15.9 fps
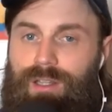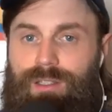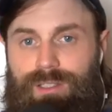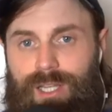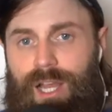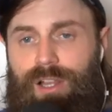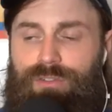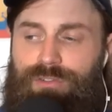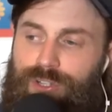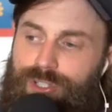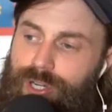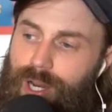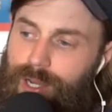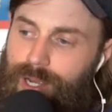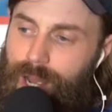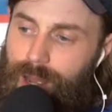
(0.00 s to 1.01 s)

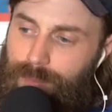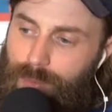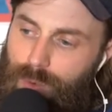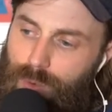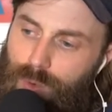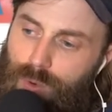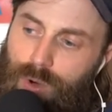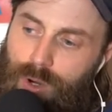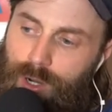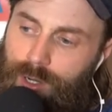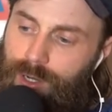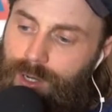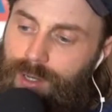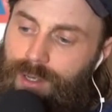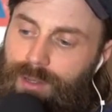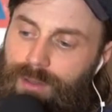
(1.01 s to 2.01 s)
TylerFischer.com, or
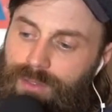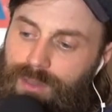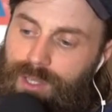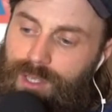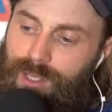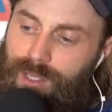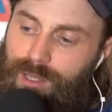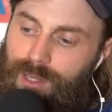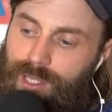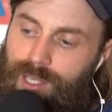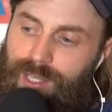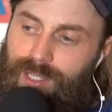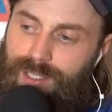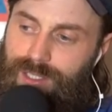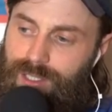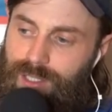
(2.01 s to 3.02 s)
the link
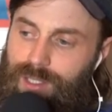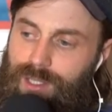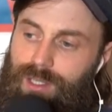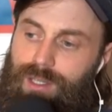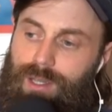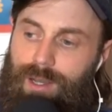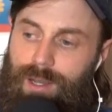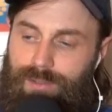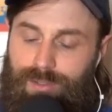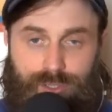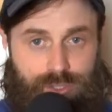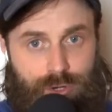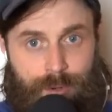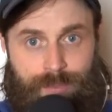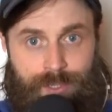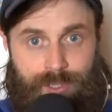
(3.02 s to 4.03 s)
is in the
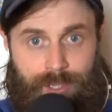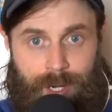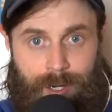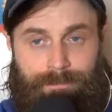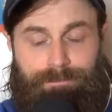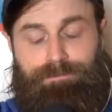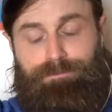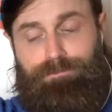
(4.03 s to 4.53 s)
description there.